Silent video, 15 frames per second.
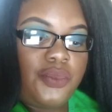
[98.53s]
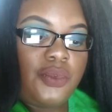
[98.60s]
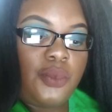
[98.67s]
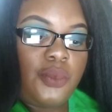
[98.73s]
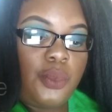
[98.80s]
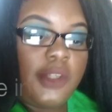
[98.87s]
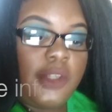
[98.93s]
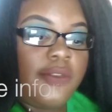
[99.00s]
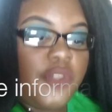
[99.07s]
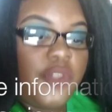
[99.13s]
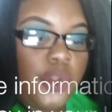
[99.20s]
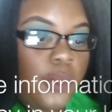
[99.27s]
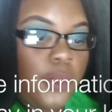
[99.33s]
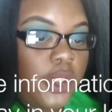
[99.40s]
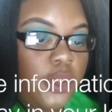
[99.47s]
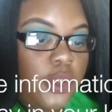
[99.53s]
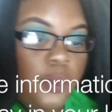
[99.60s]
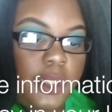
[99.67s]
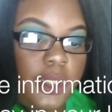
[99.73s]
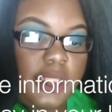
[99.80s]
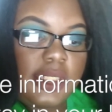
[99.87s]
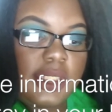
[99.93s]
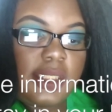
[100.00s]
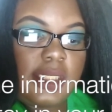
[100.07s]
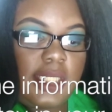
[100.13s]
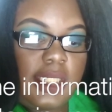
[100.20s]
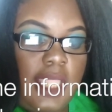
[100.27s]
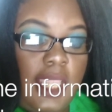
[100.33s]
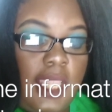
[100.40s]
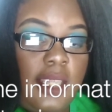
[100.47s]
review what you want to
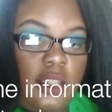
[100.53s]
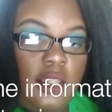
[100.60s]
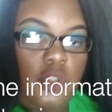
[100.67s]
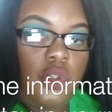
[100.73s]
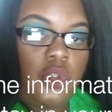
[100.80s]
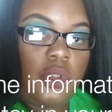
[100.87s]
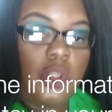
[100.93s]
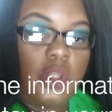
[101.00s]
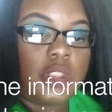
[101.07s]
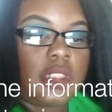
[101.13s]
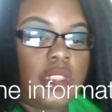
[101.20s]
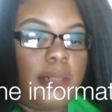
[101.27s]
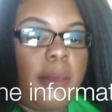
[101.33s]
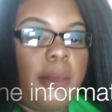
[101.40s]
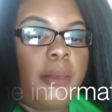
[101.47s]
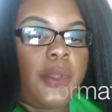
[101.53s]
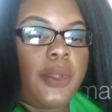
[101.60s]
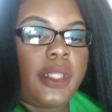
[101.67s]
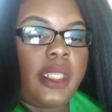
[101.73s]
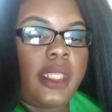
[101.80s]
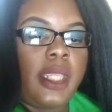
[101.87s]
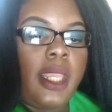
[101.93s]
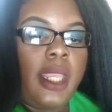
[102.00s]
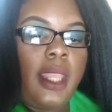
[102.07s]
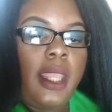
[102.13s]
stay in your long-term memory.